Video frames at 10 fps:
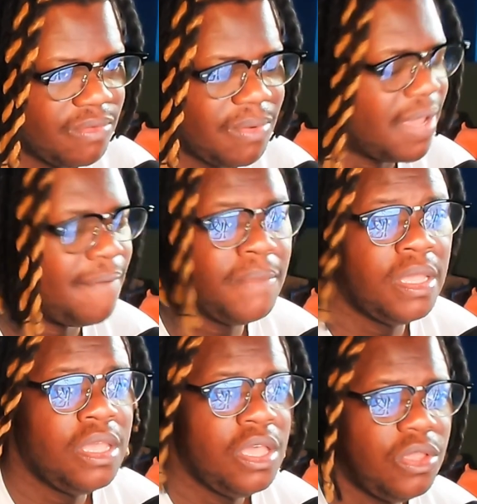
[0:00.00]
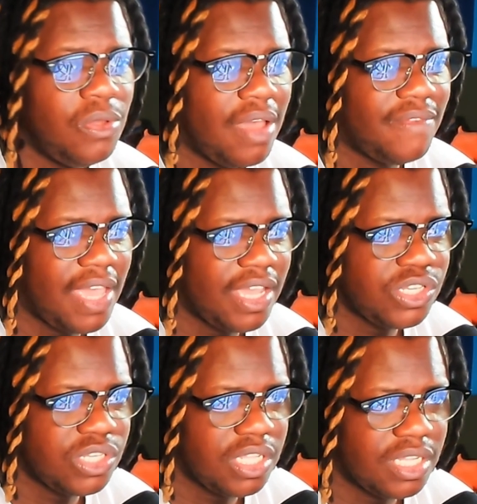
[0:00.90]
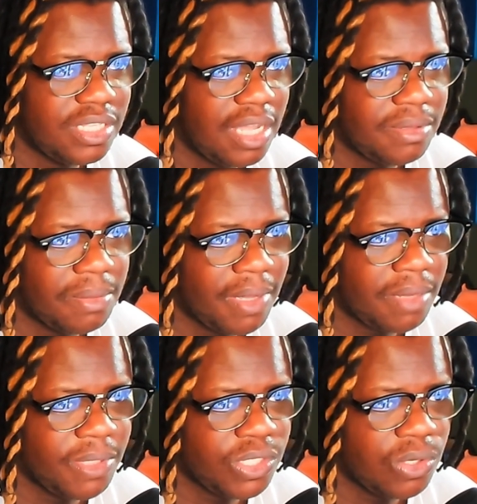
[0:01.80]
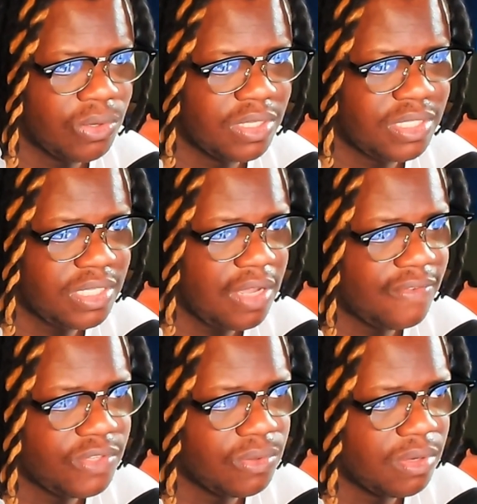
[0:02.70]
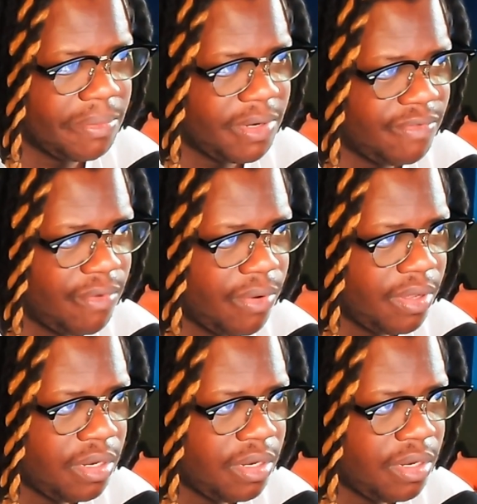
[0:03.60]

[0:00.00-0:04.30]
limited. Wait, you haven't actually adapted Megumi Soul itself to a limited void.